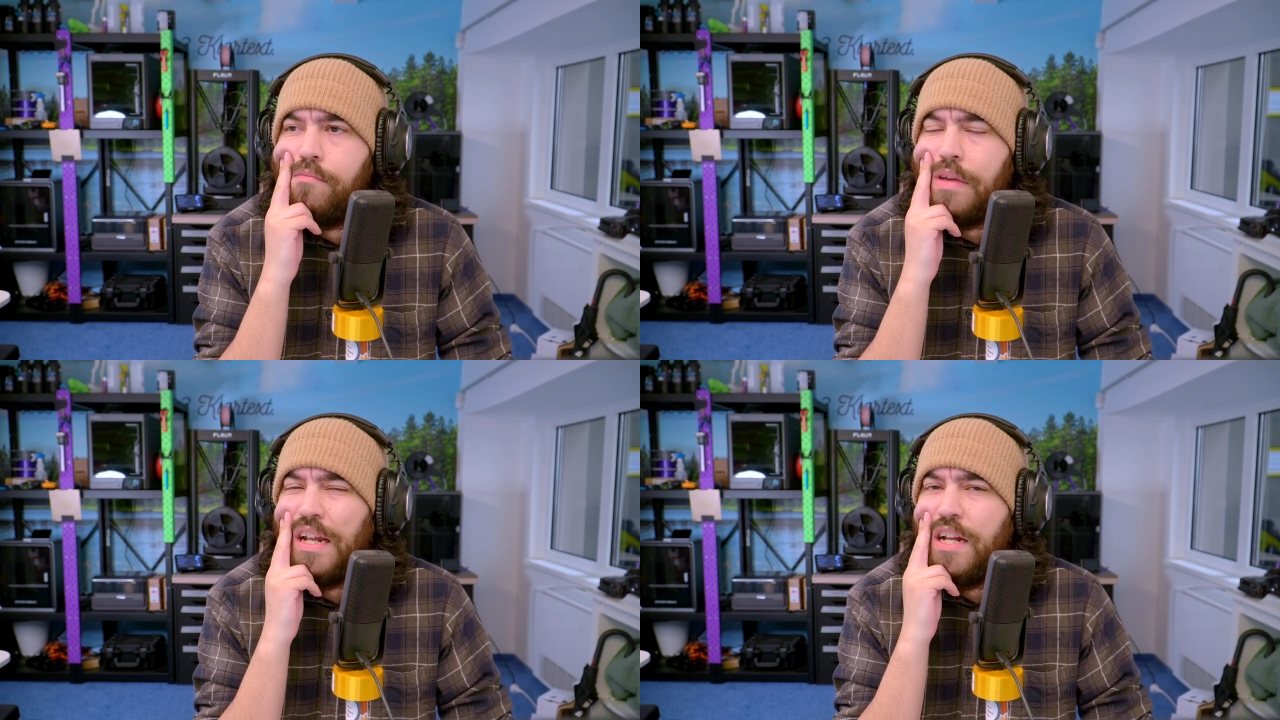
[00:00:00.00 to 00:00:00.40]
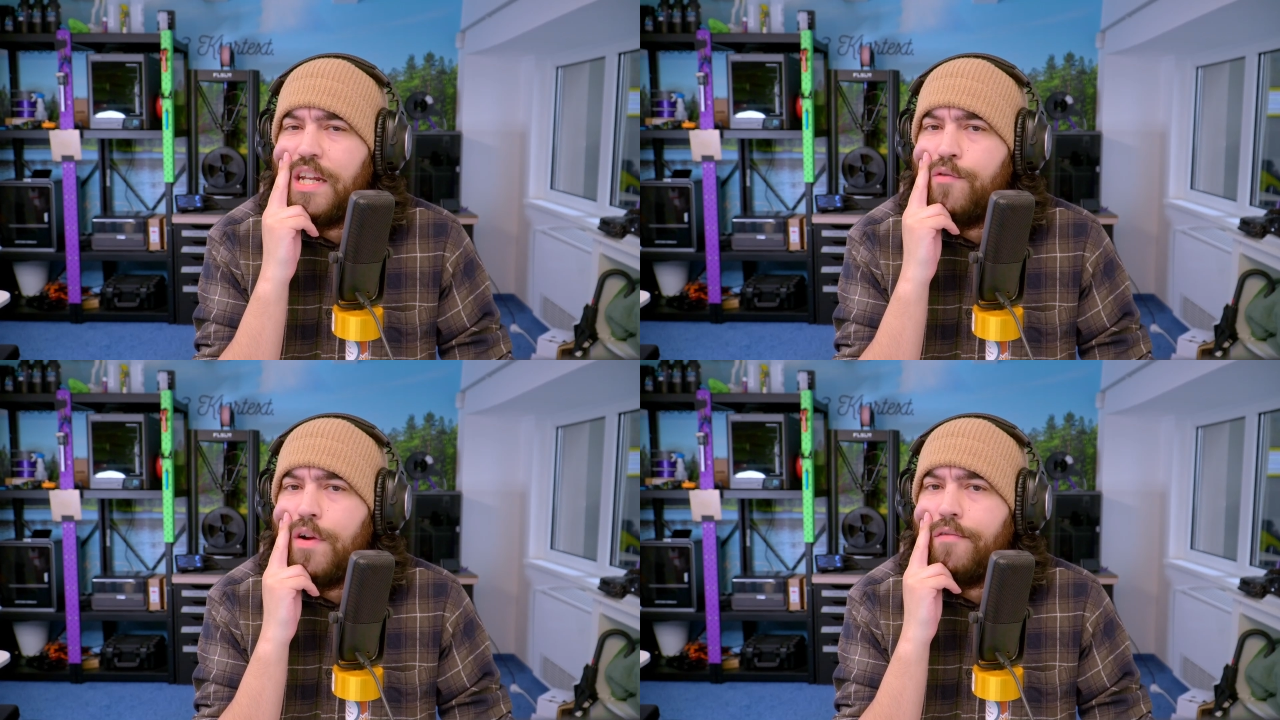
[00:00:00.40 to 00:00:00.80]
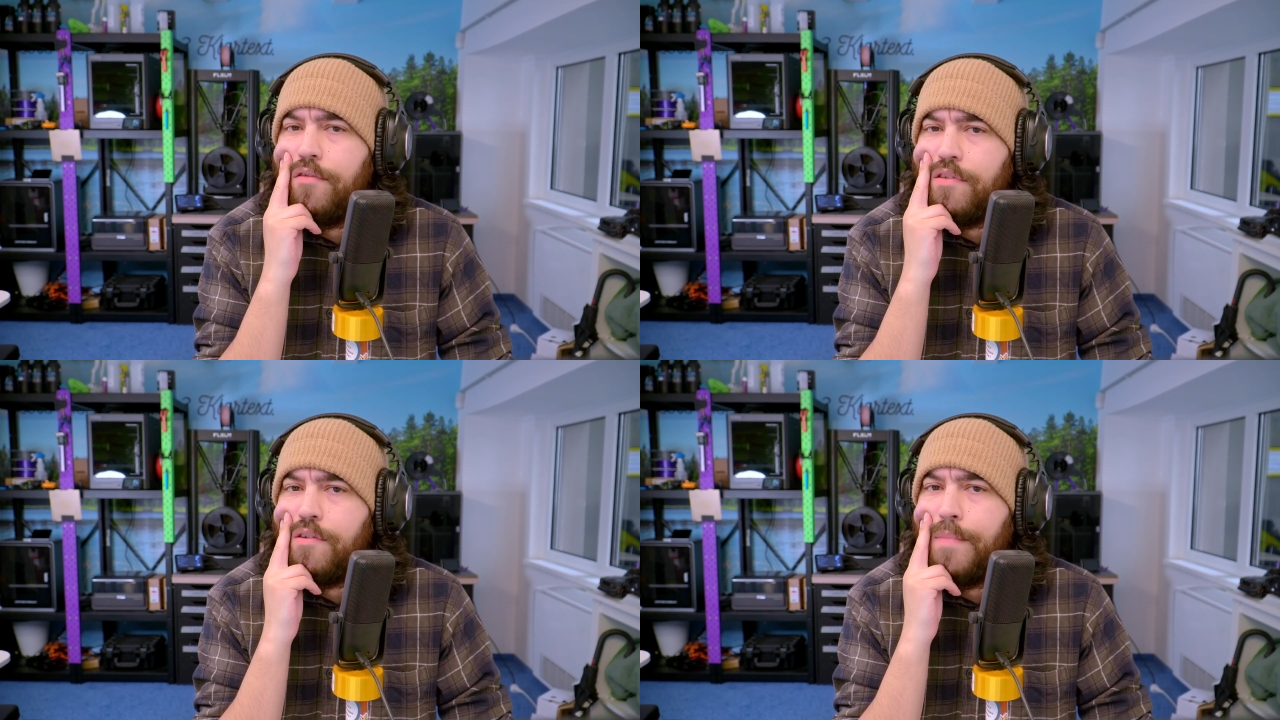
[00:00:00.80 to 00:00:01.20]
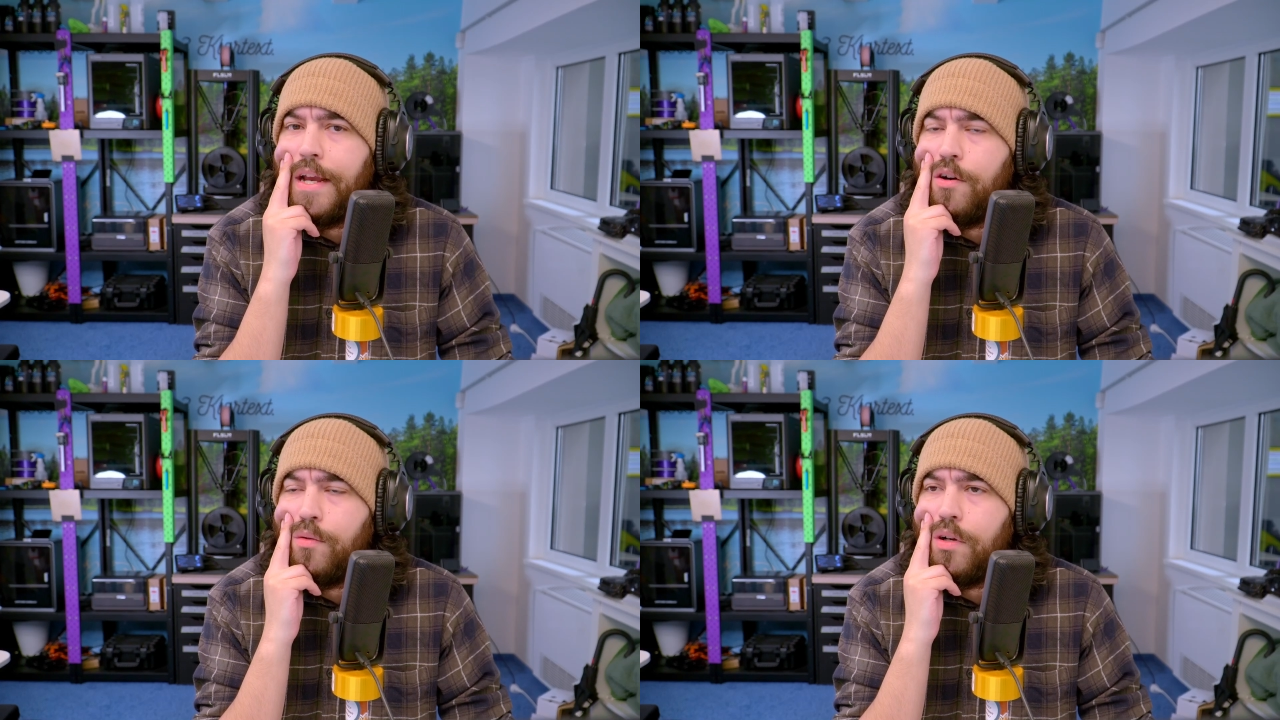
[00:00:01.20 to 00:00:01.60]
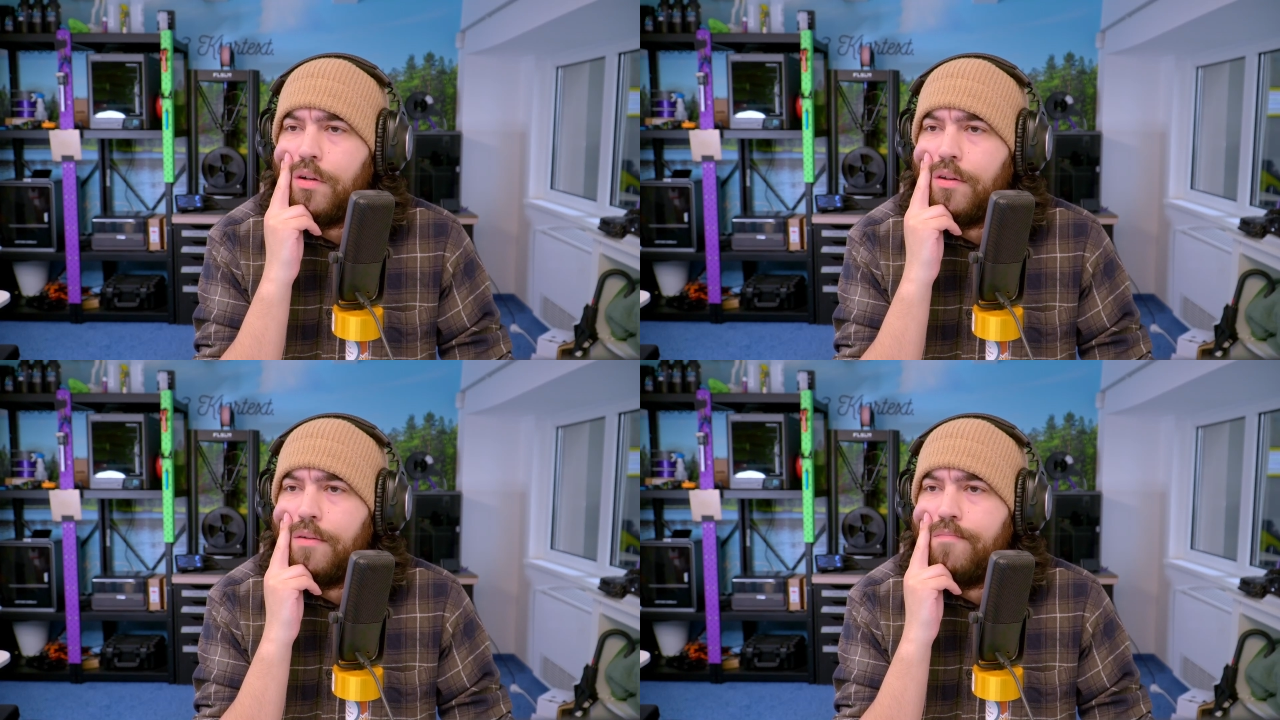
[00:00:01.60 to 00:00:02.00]
and I did reference Maker
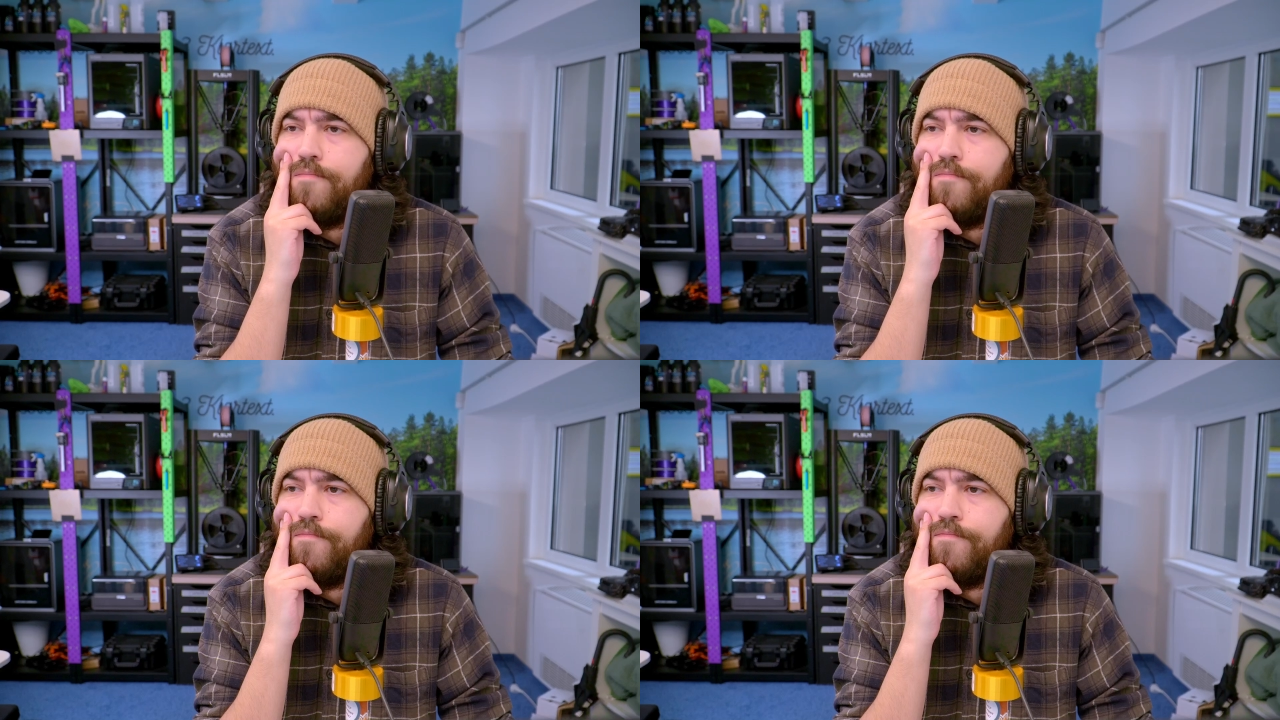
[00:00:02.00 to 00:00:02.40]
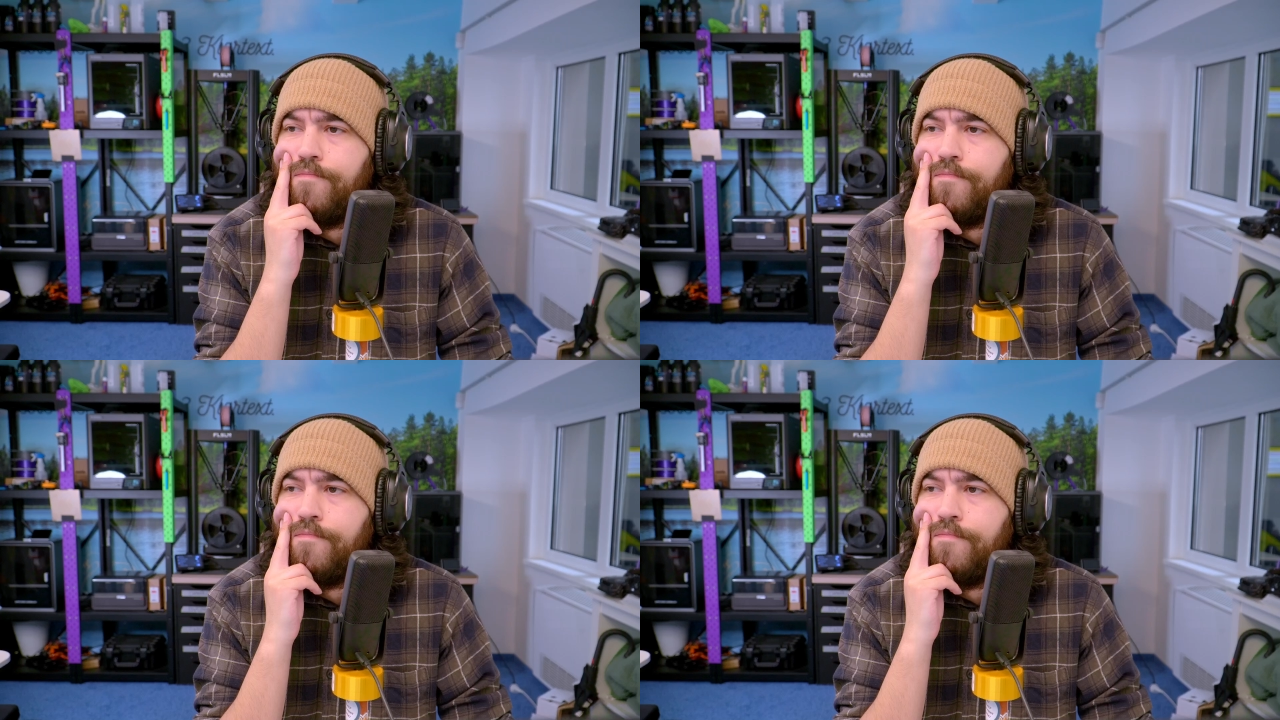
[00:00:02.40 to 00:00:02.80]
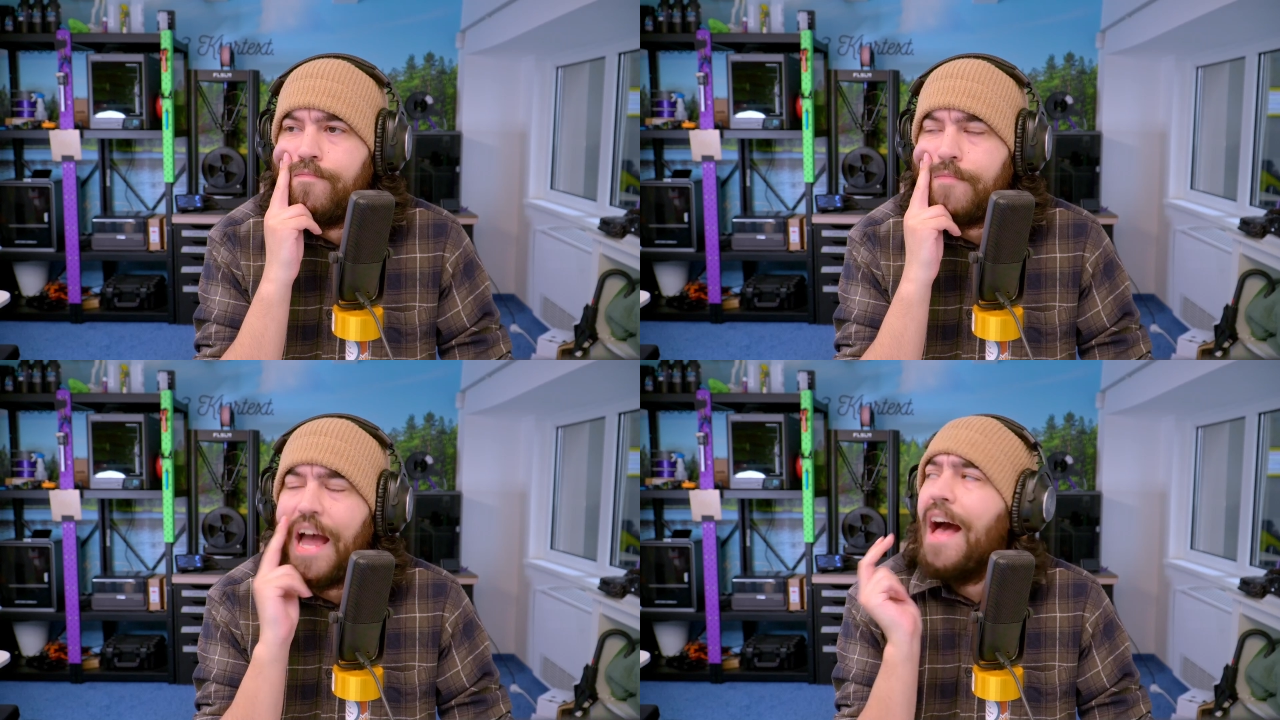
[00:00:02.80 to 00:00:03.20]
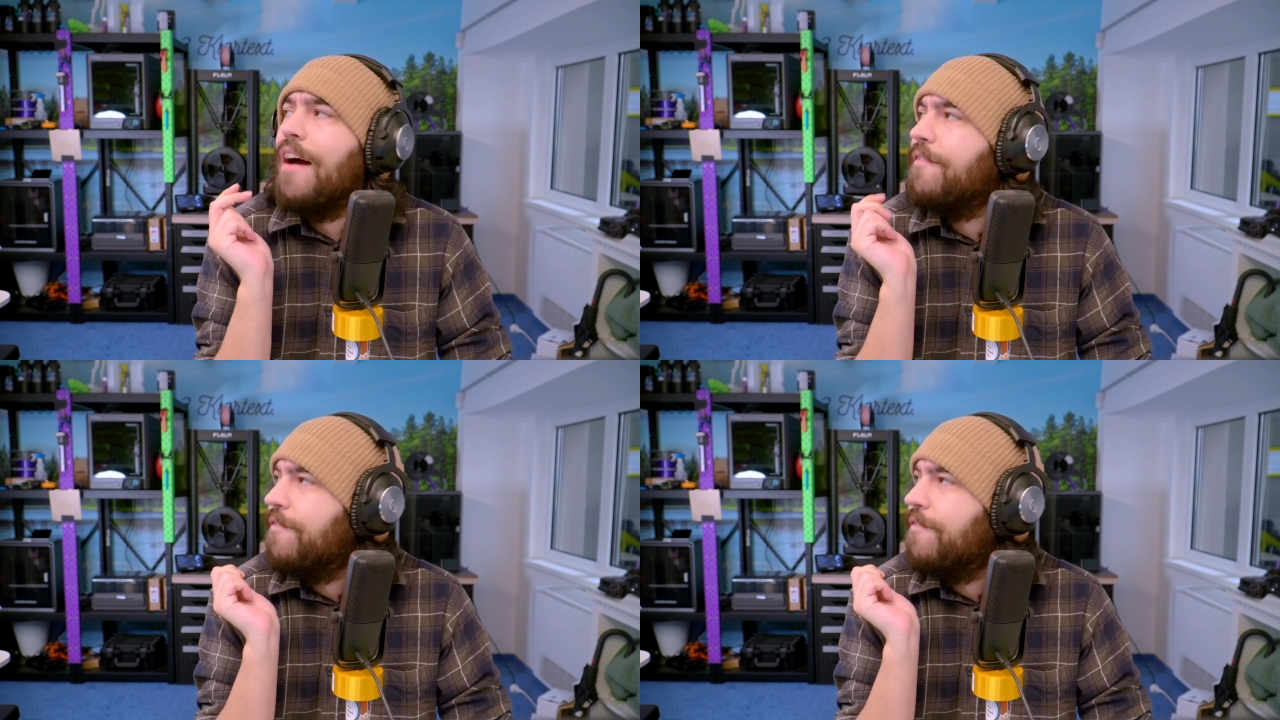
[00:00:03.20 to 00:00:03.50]
World. Ah,